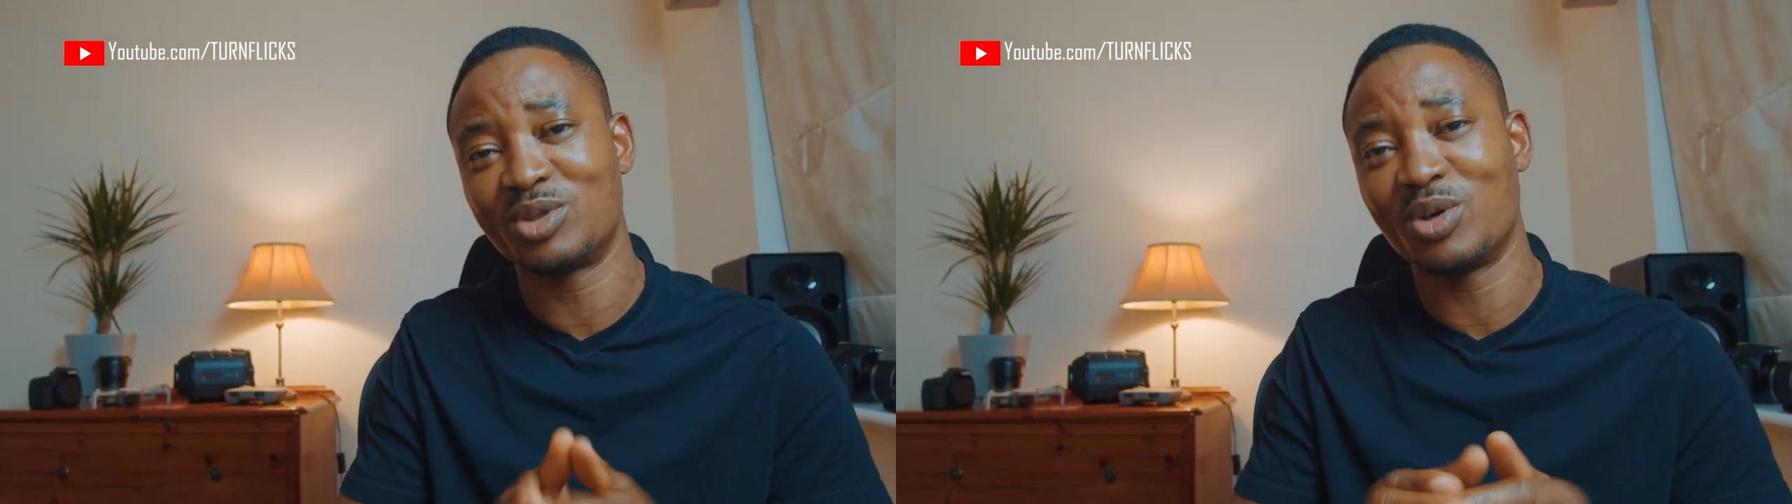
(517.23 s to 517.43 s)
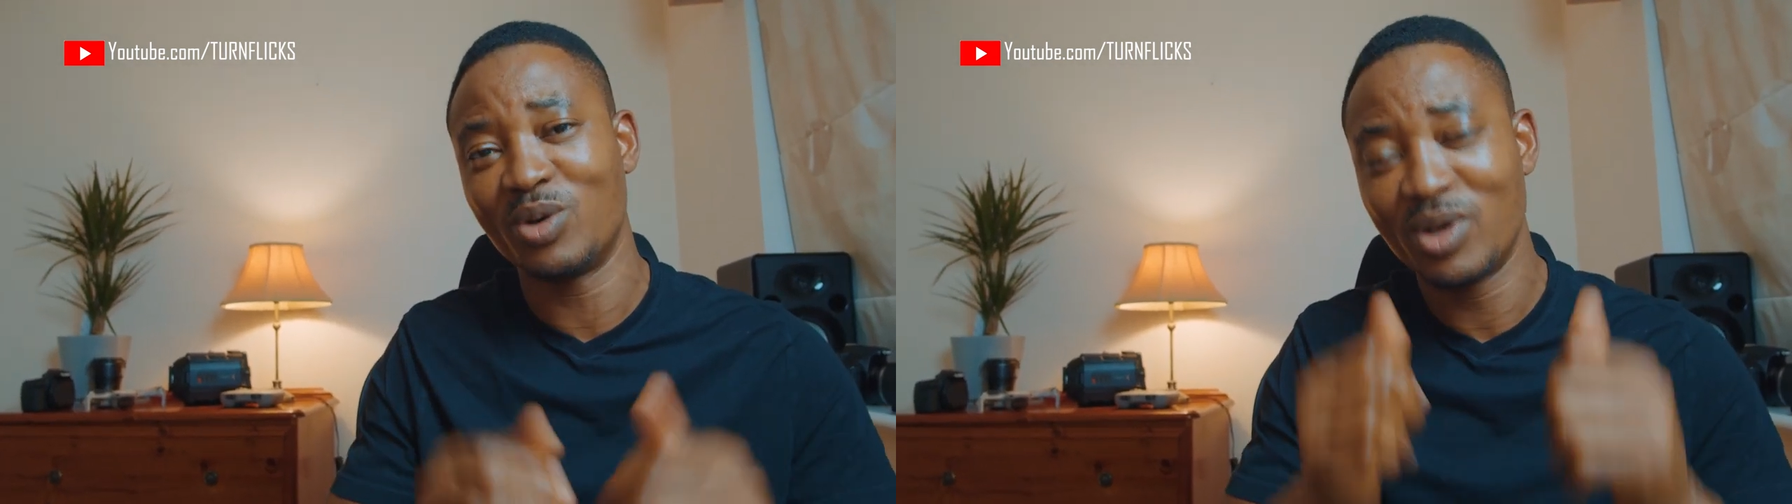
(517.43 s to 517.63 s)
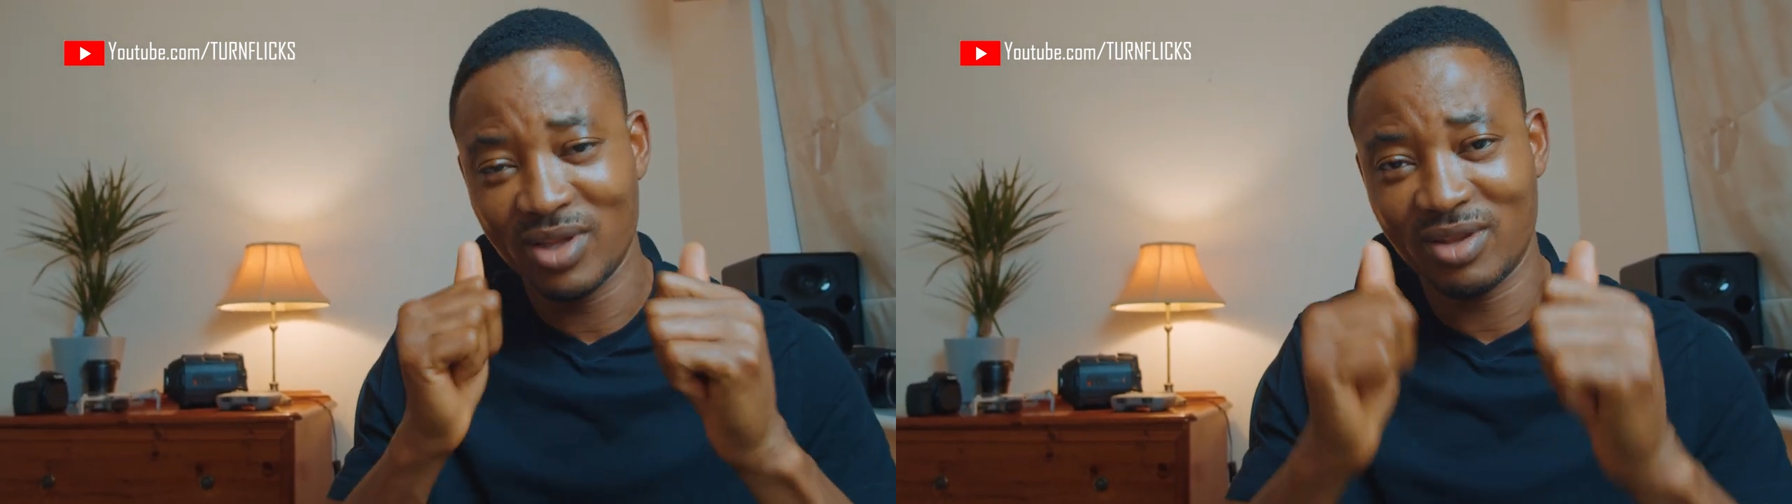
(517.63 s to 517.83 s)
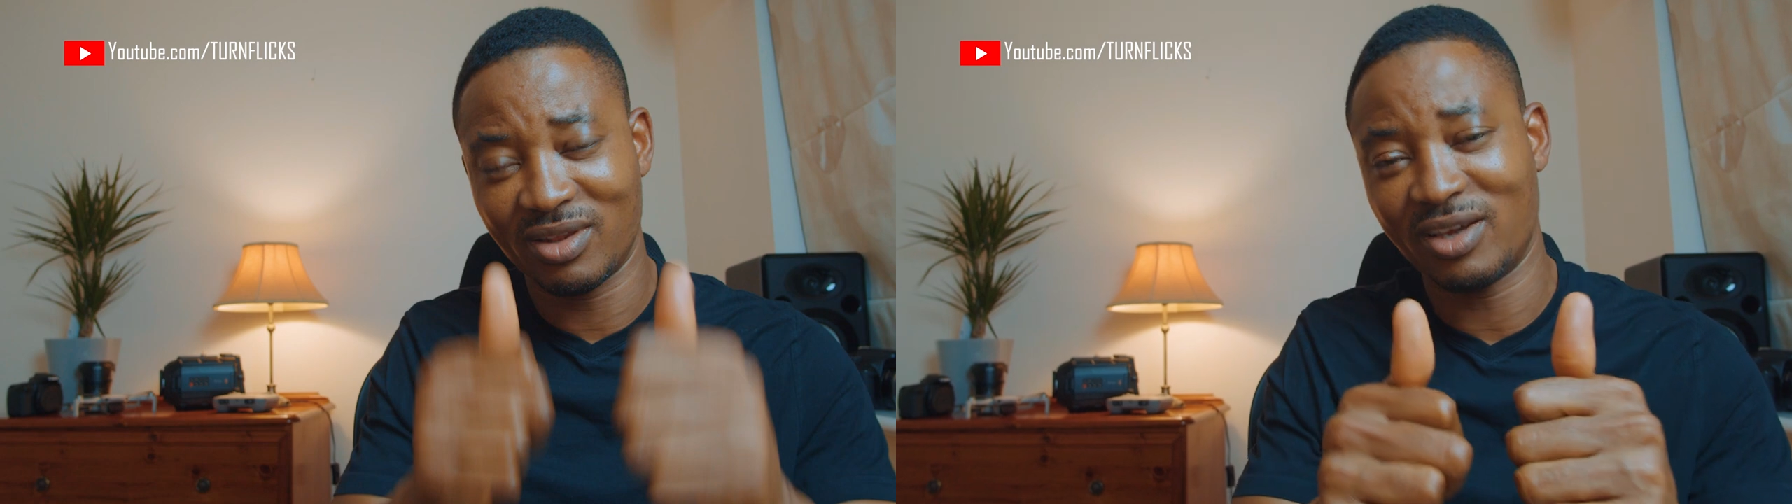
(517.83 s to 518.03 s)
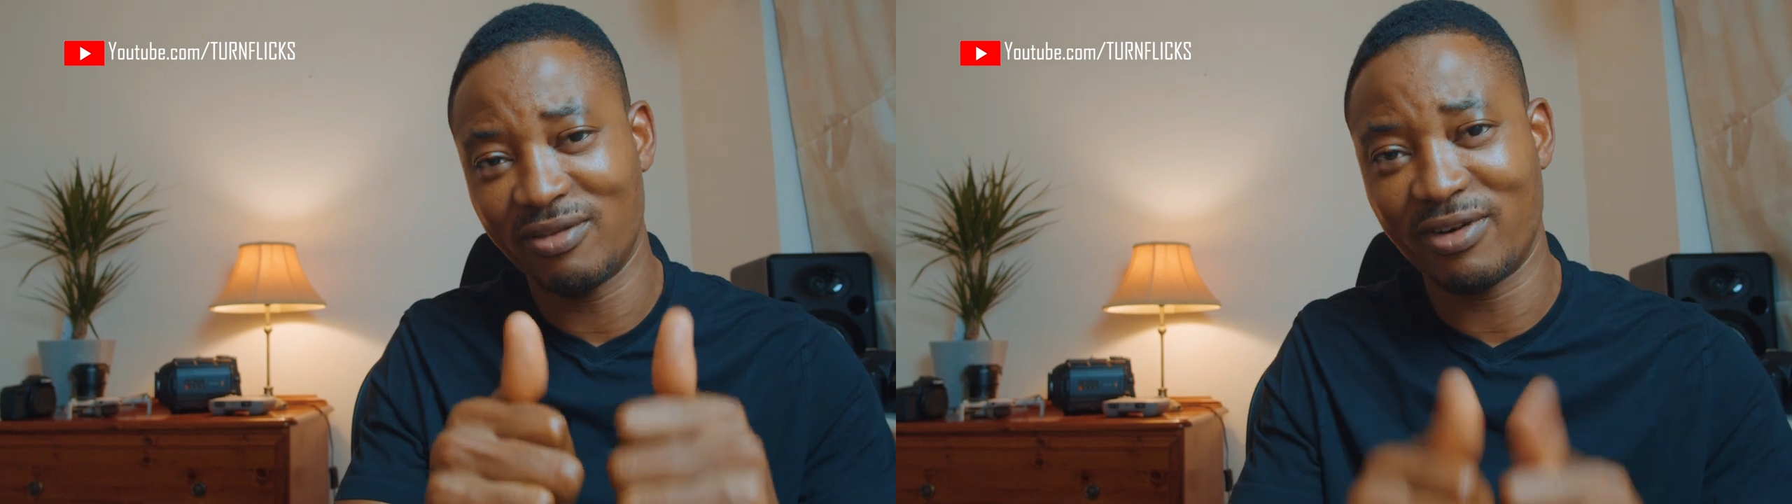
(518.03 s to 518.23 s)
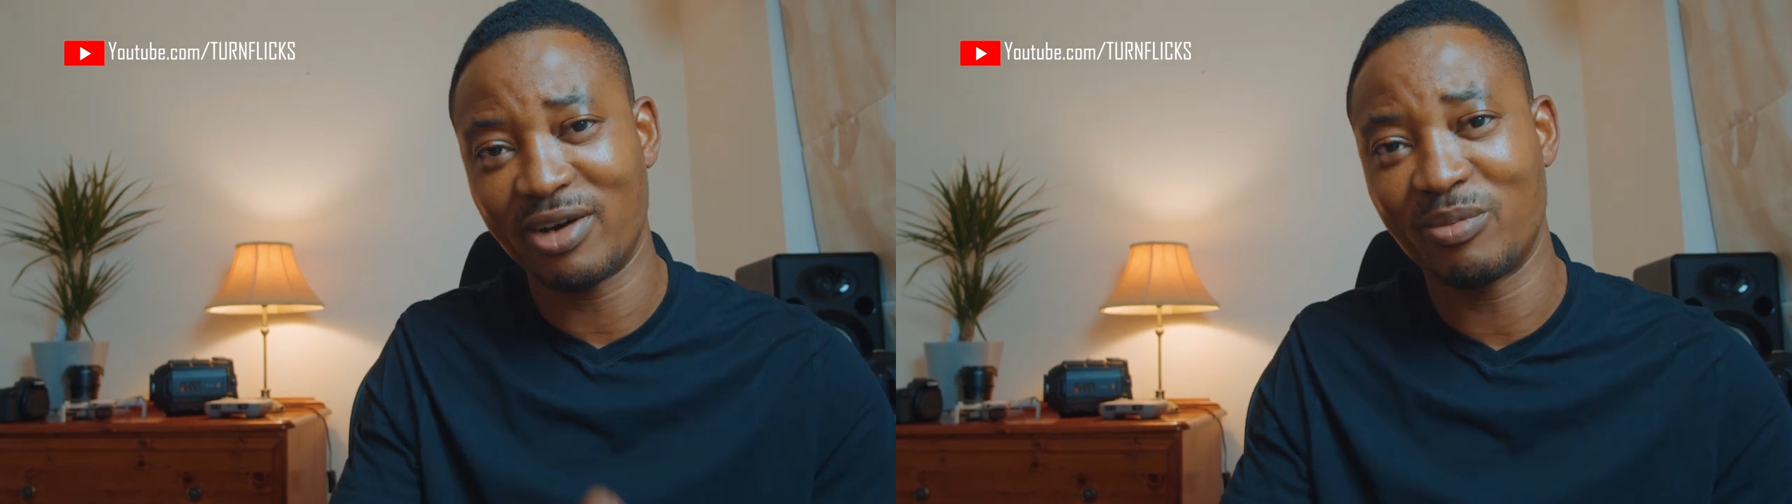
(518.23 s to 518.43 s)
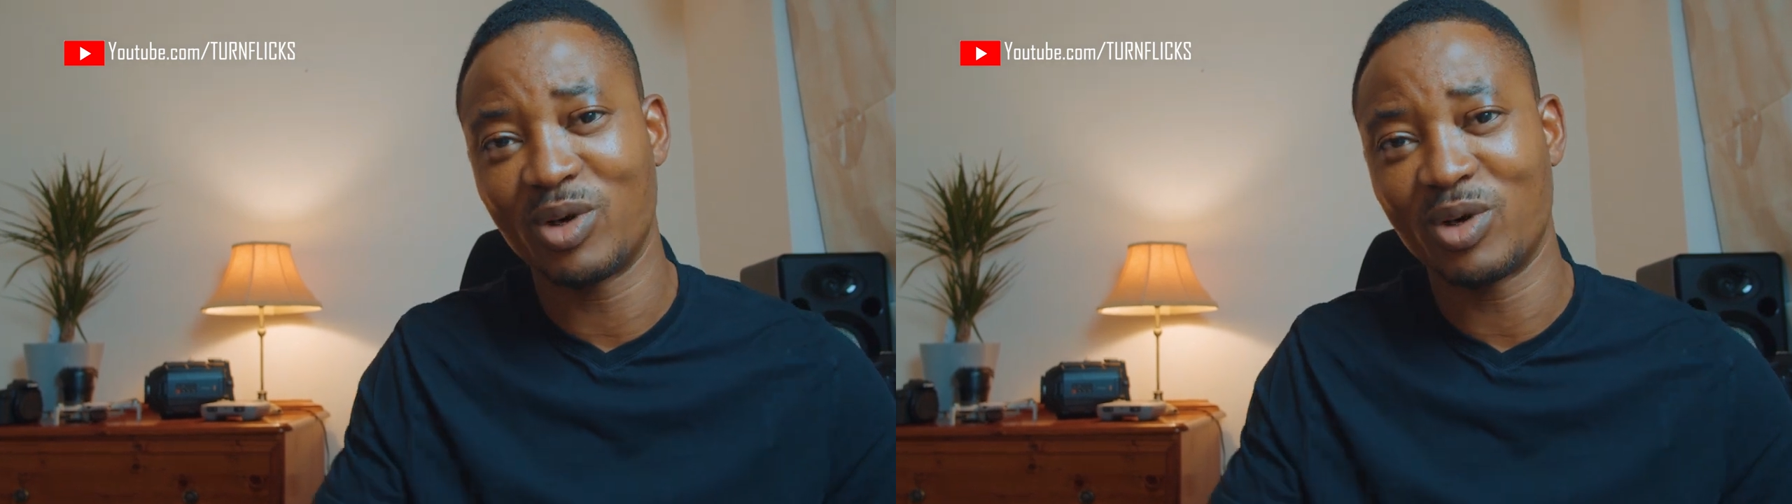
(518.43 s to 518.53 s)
So thank you very